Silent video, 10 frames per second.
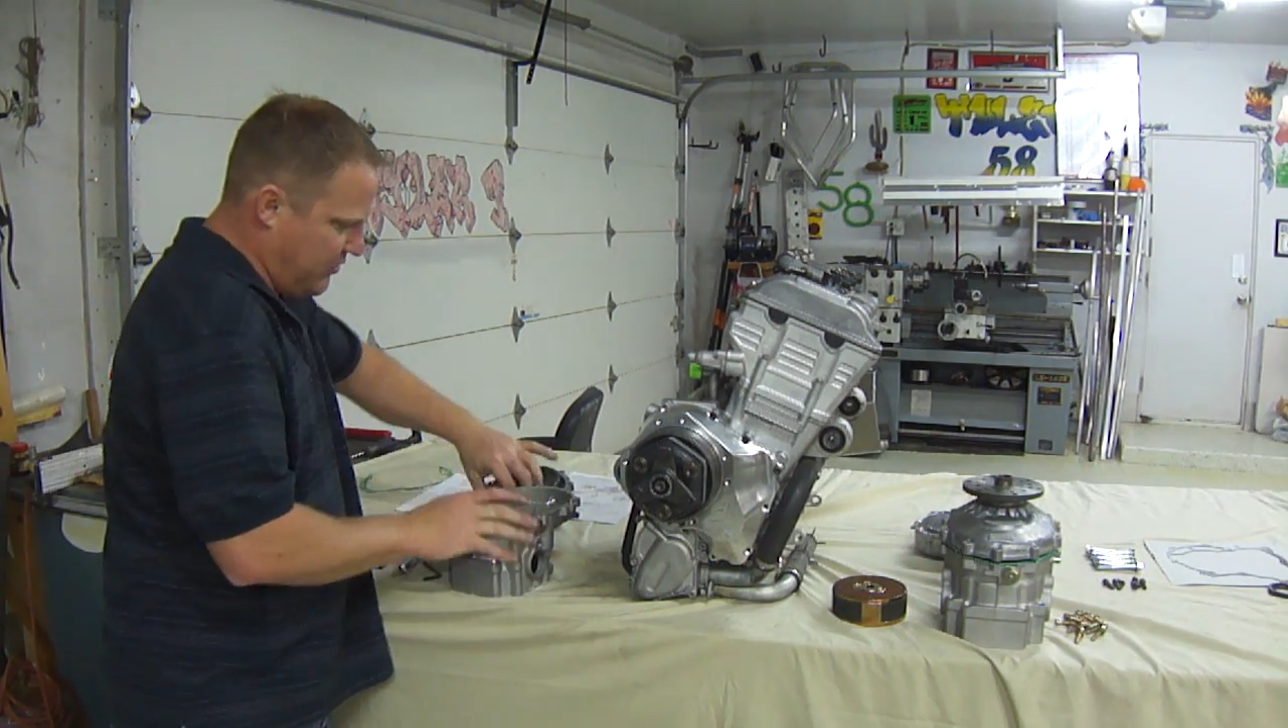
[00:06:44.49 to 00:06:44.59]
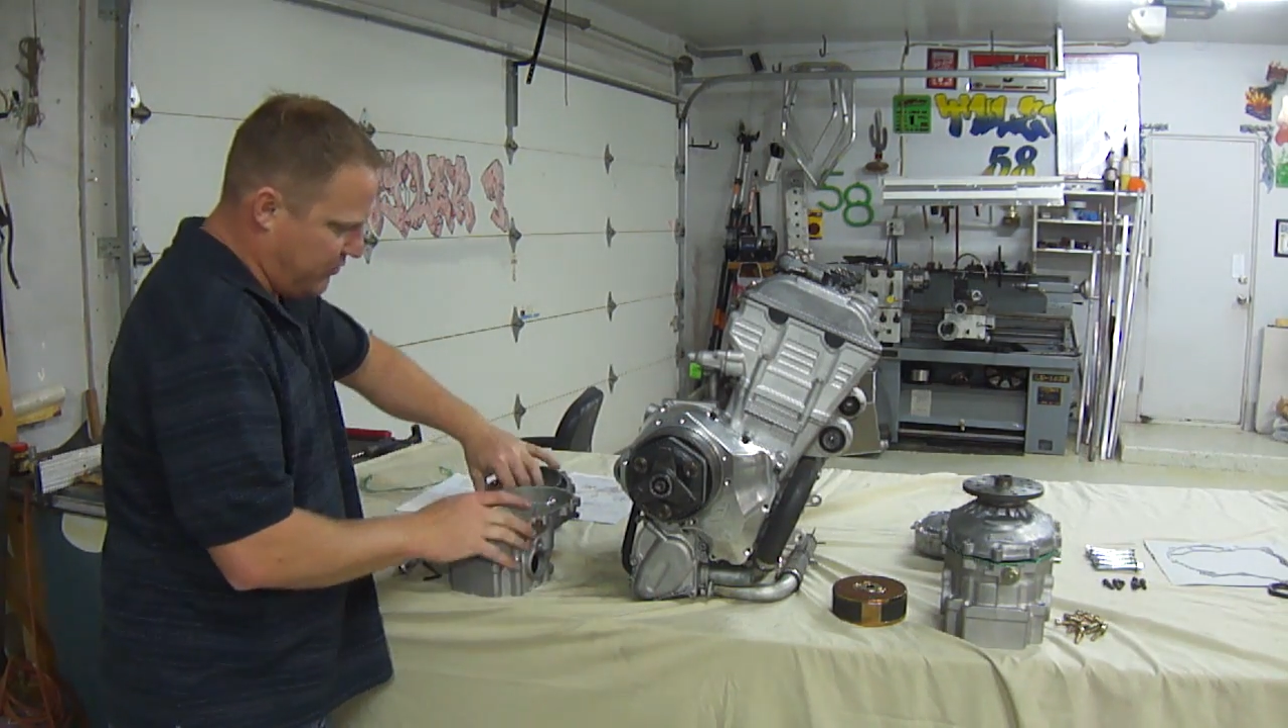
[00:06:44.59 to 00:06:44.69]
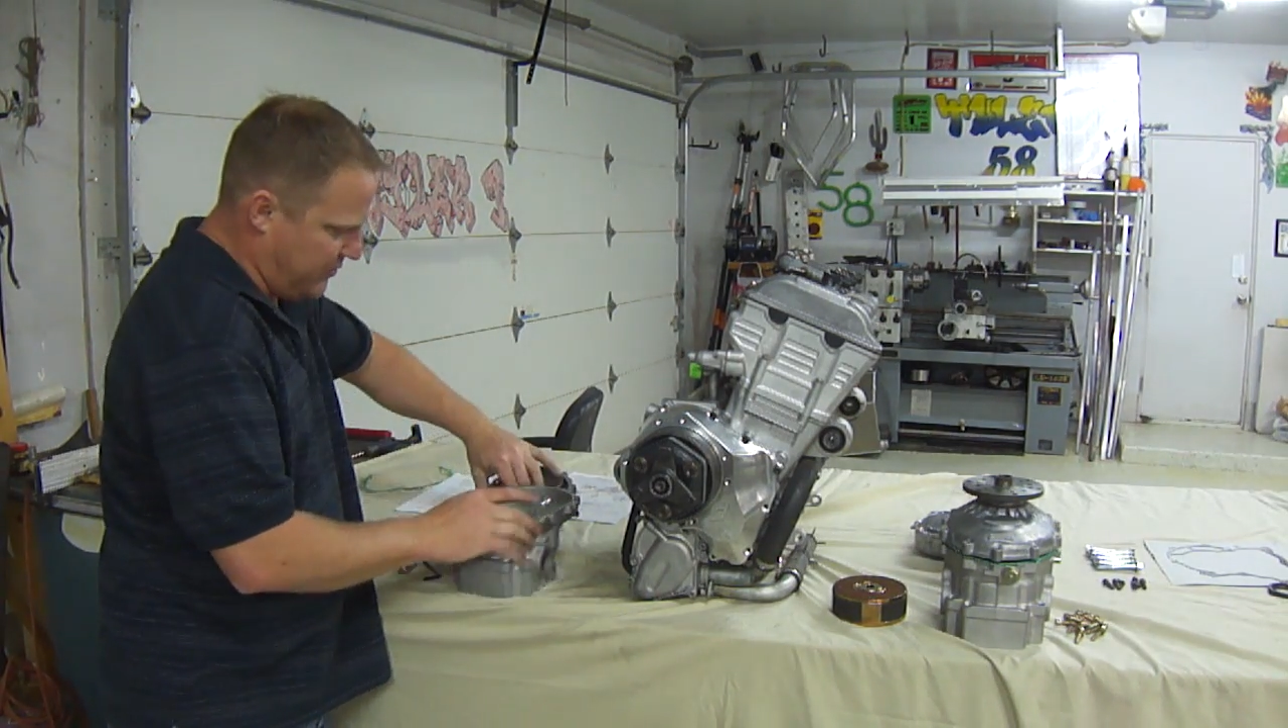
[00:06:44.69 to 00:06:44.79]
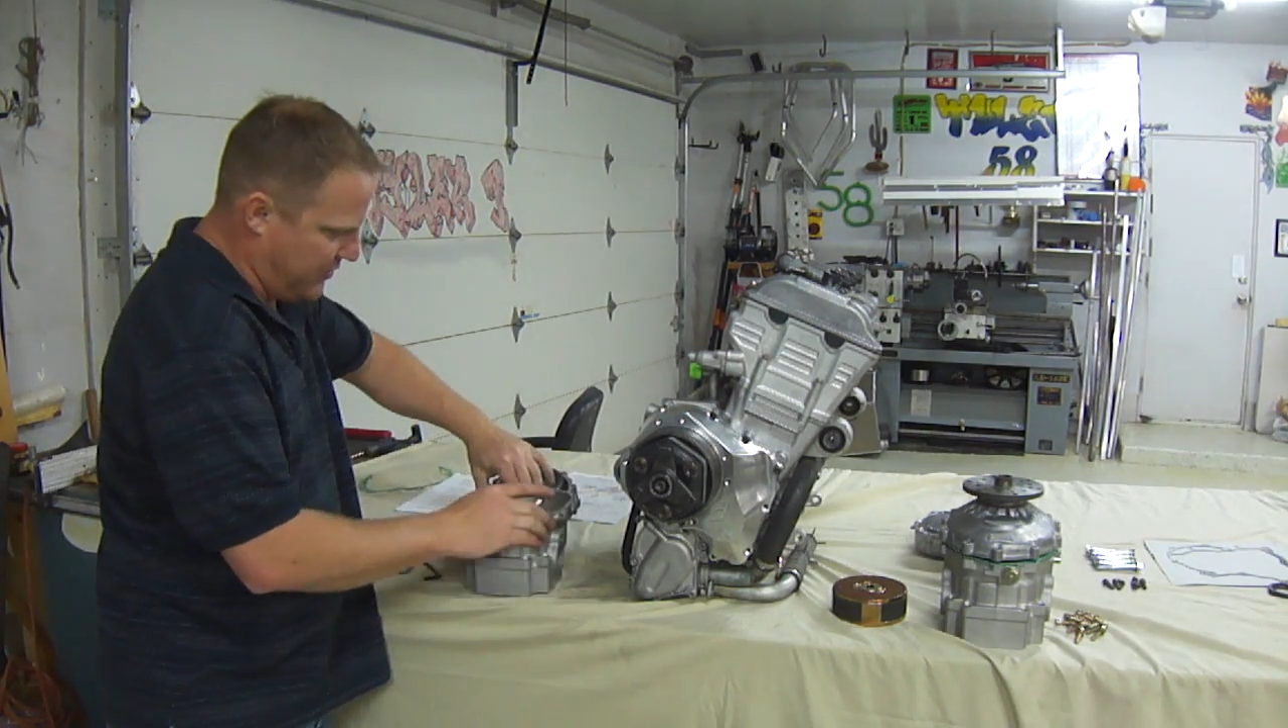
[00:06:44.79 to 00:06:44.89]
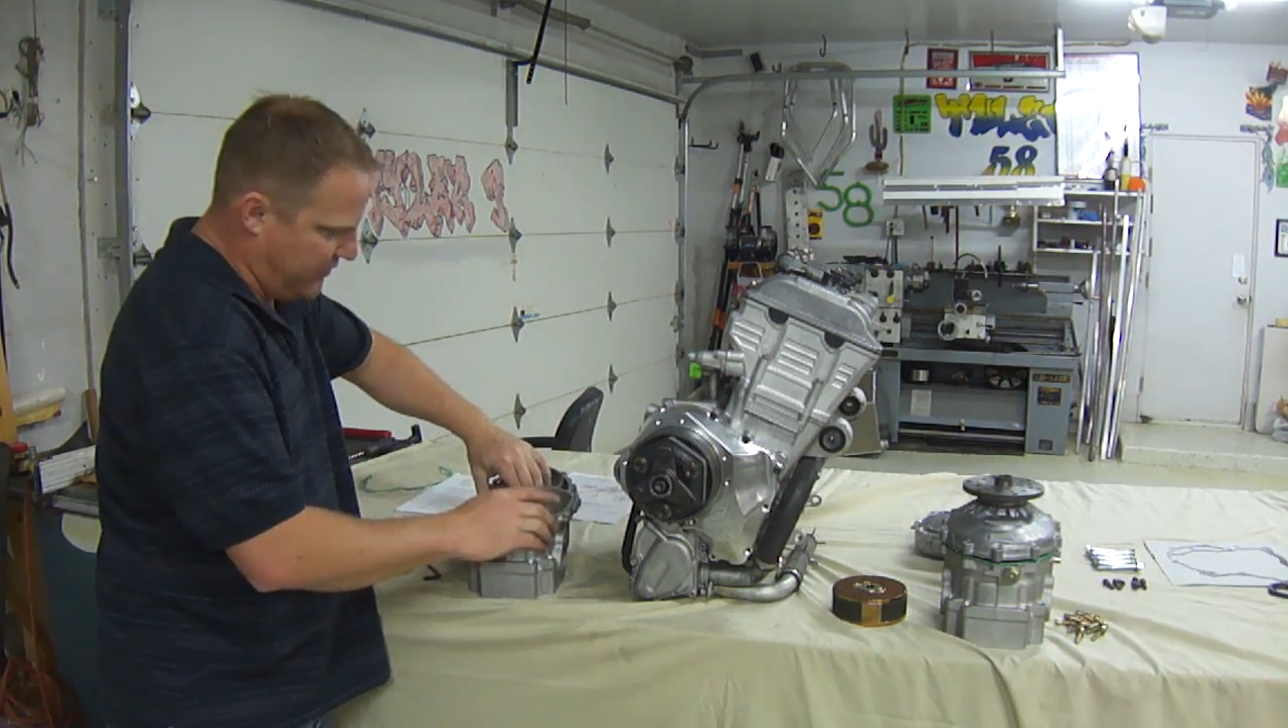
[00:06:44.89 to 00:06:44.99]
you'll
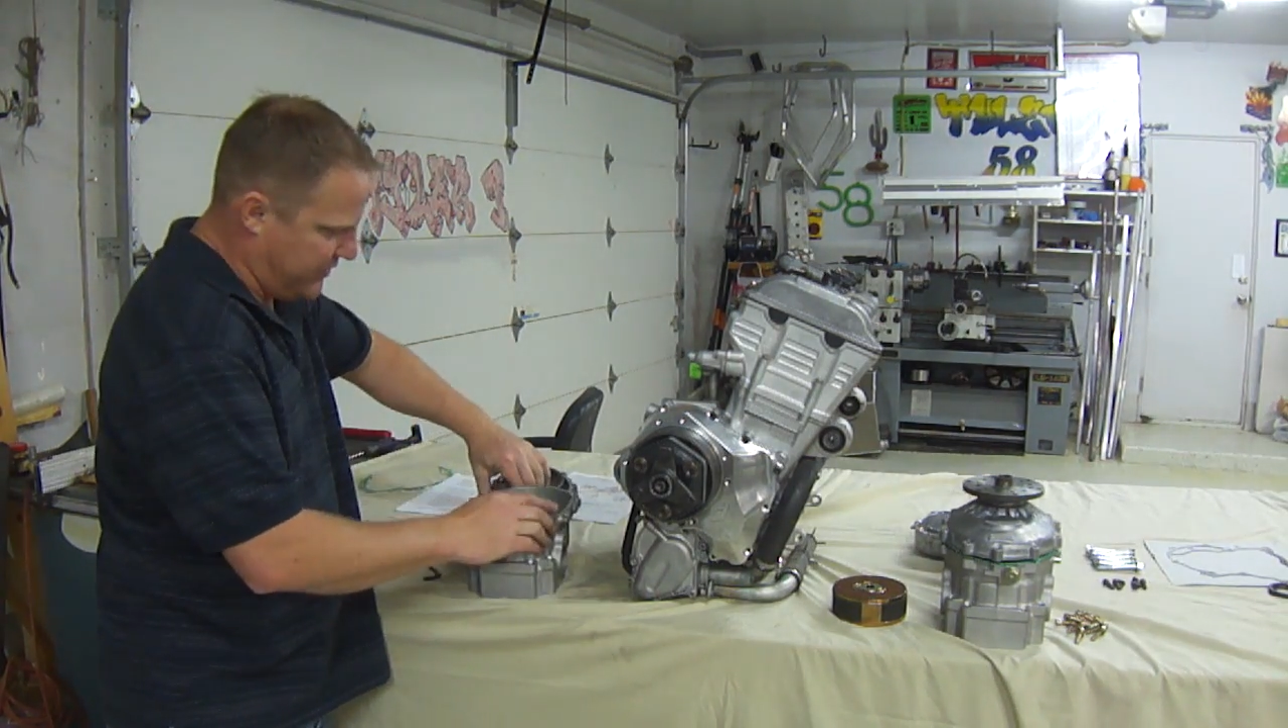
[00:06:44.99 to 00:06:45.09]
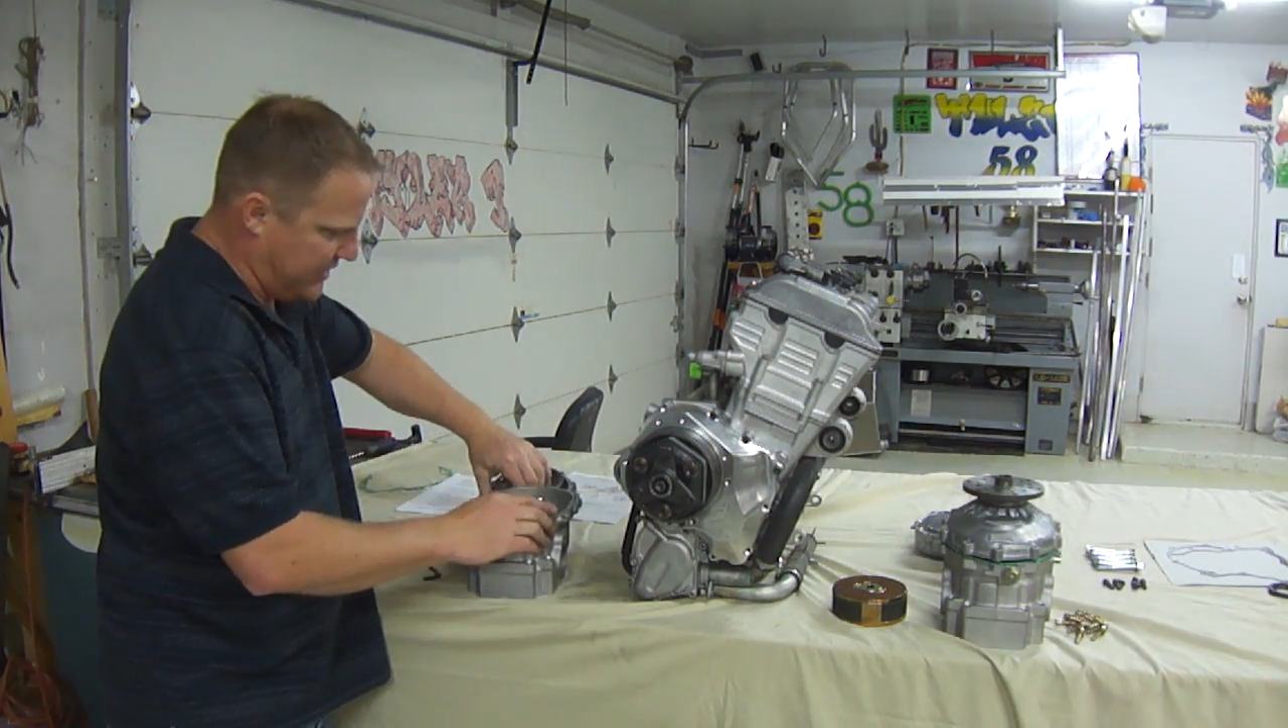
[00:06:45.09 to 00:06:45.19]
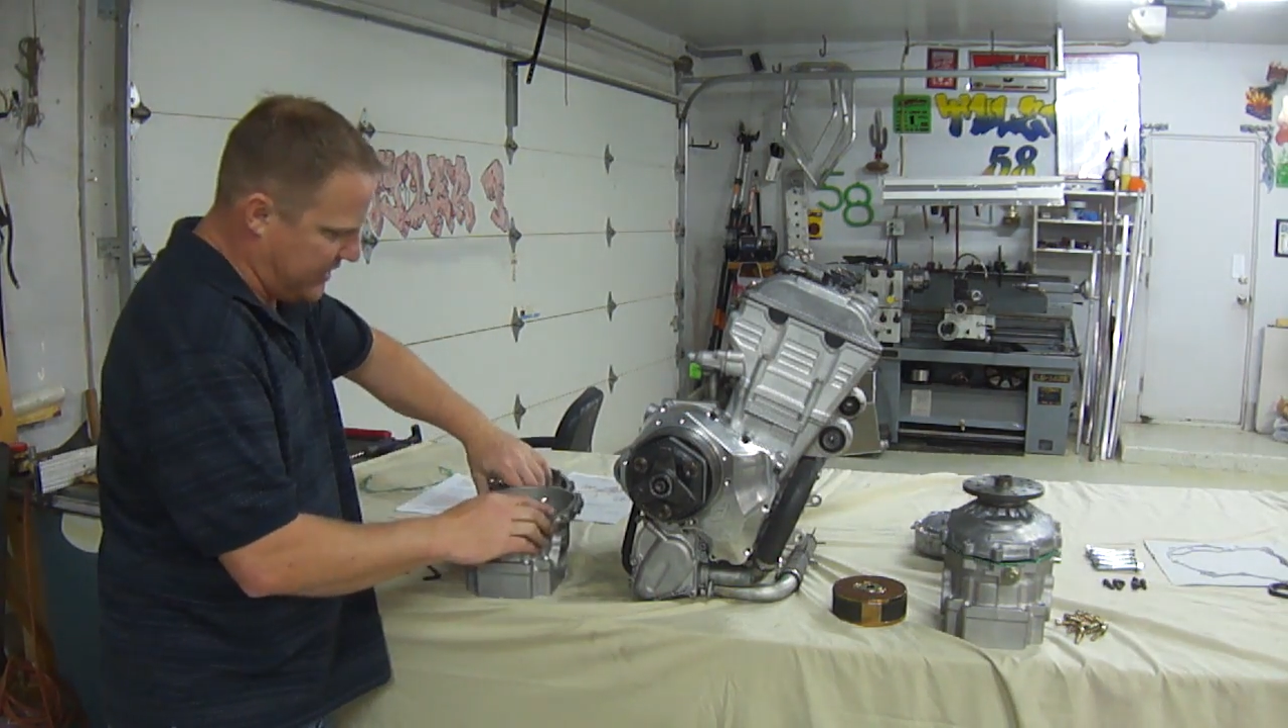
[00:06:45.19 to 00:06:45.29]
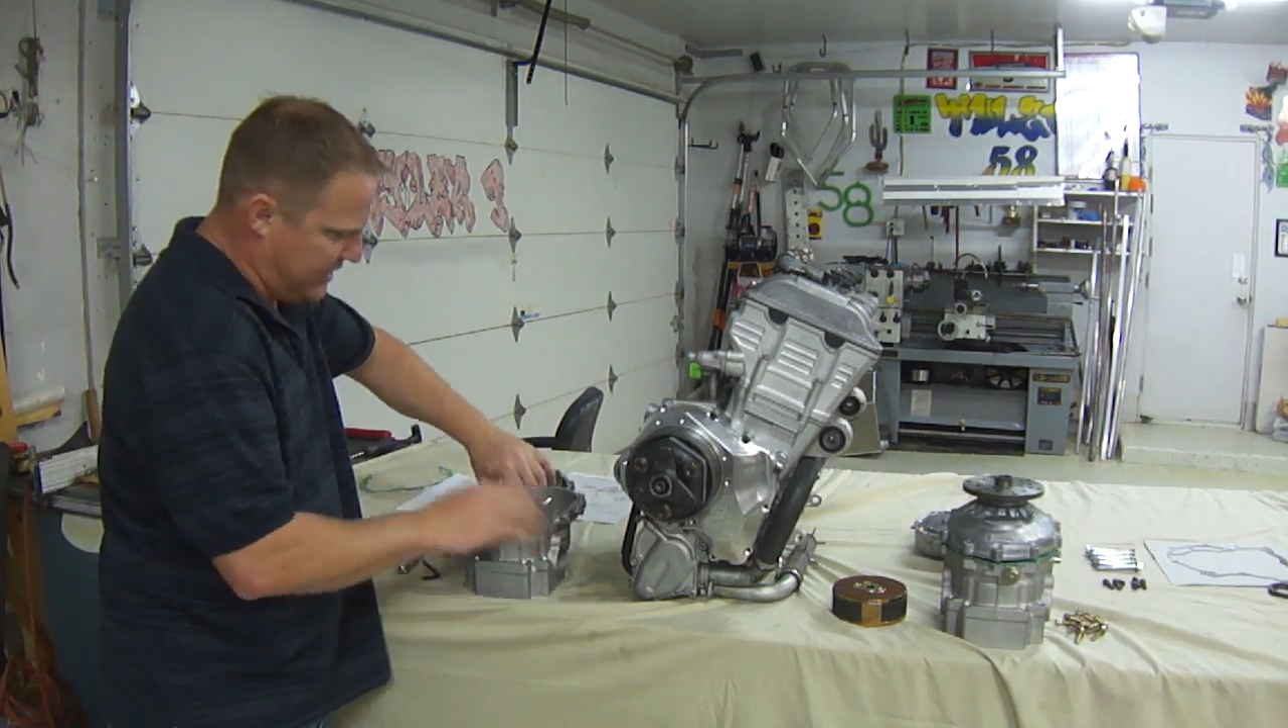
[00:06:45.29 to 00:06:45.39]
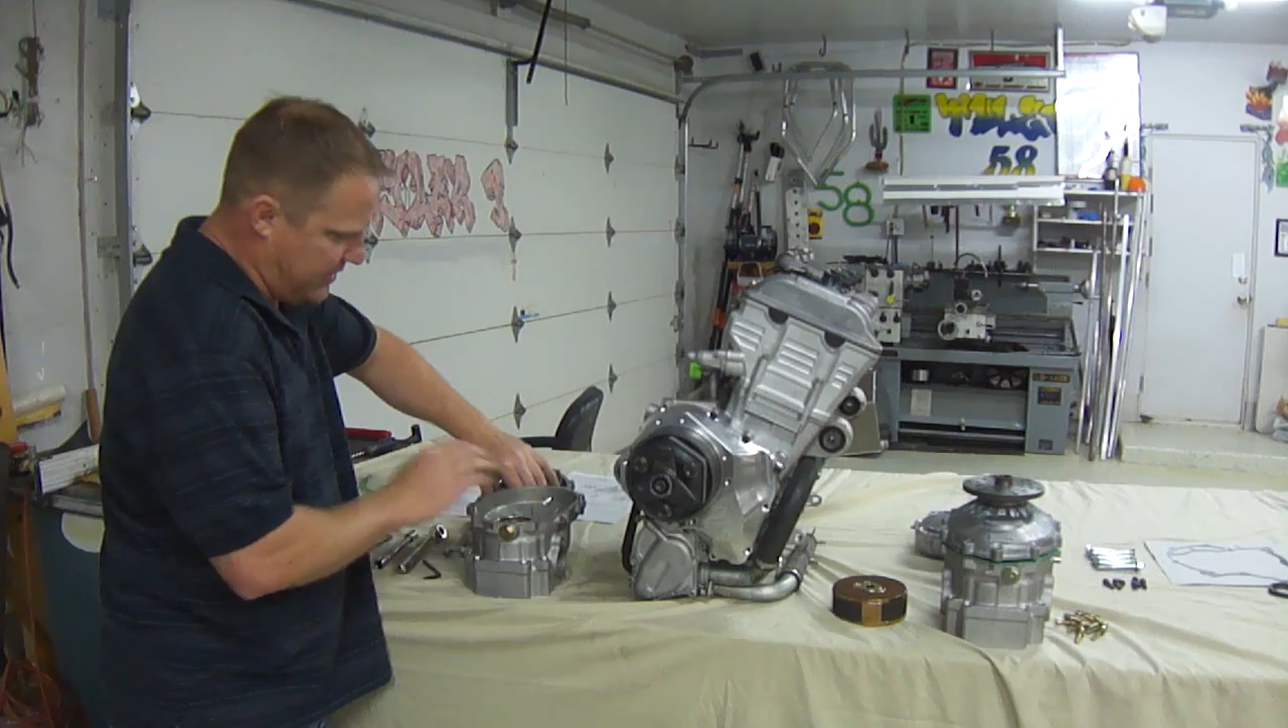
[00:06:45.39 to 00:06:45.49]
remove
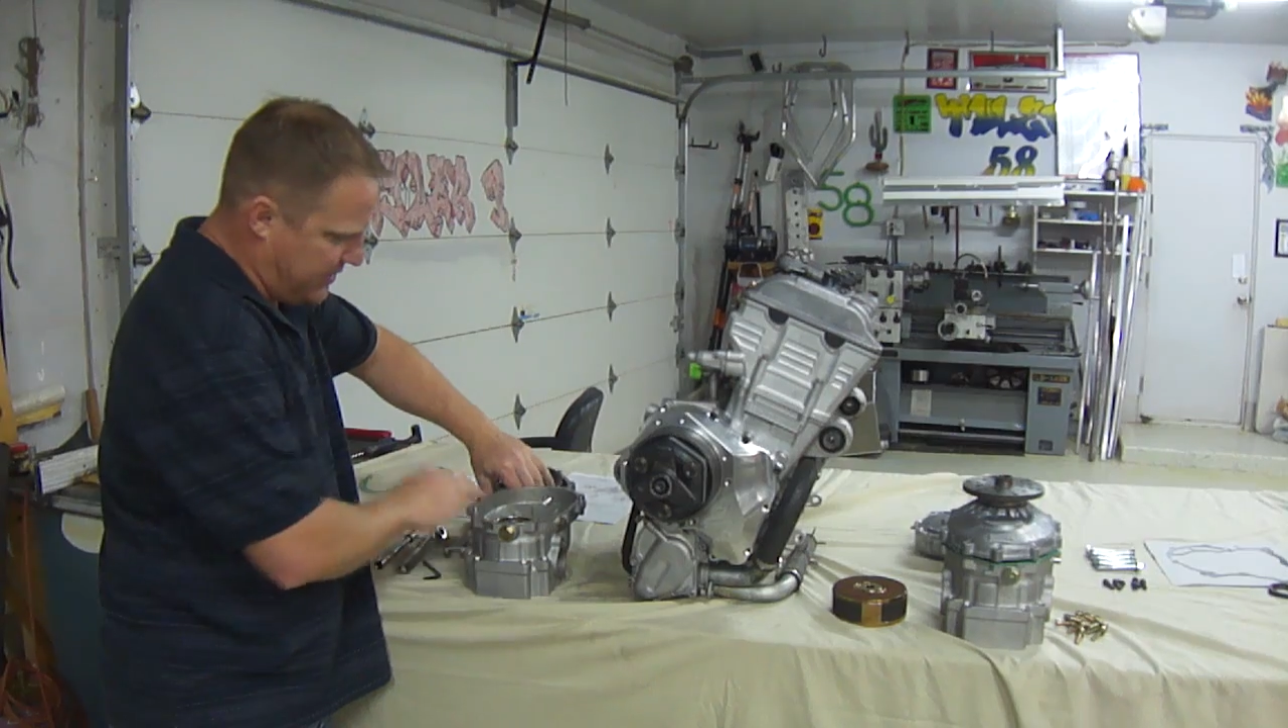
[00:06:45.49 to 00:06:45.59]
the